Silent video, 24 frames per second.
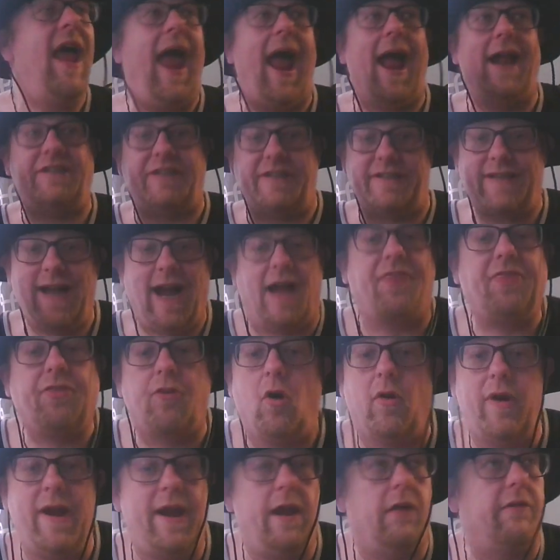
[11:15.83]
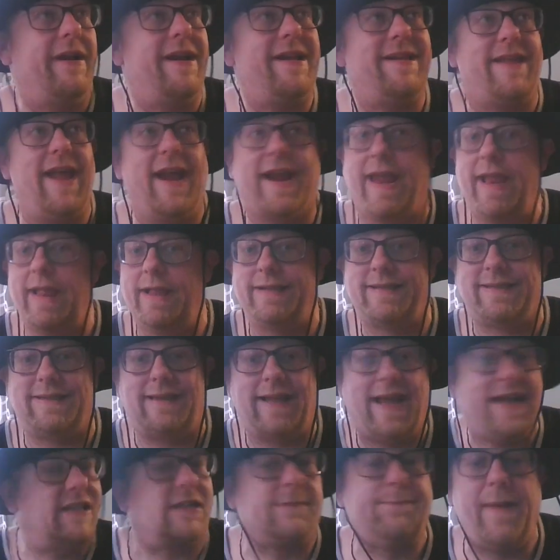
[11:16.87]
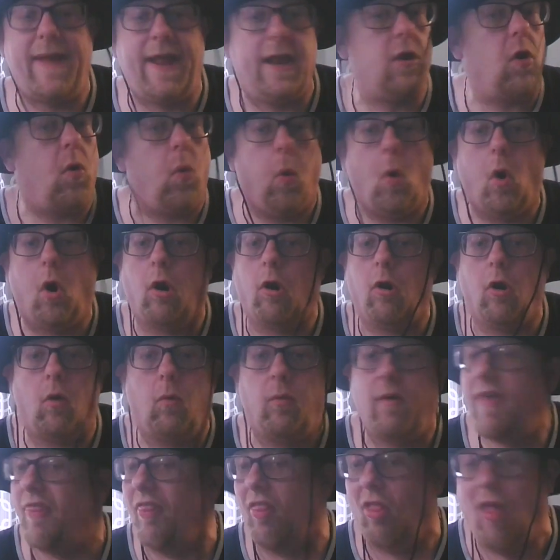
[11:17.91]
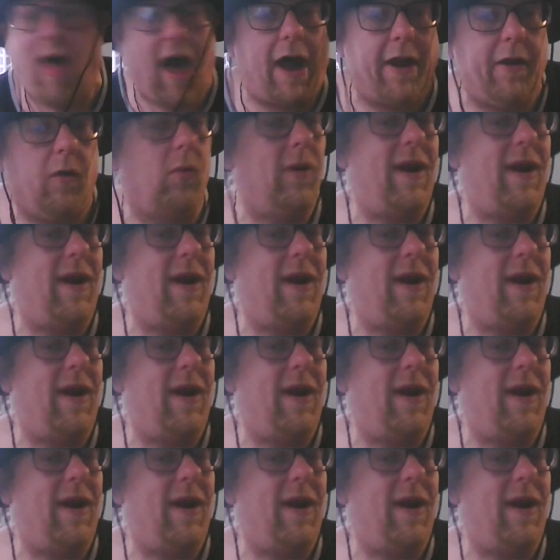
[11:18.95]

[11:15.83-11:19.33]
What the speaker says: and she's not thrown in a ridiculous lesbian quarrel with Lana,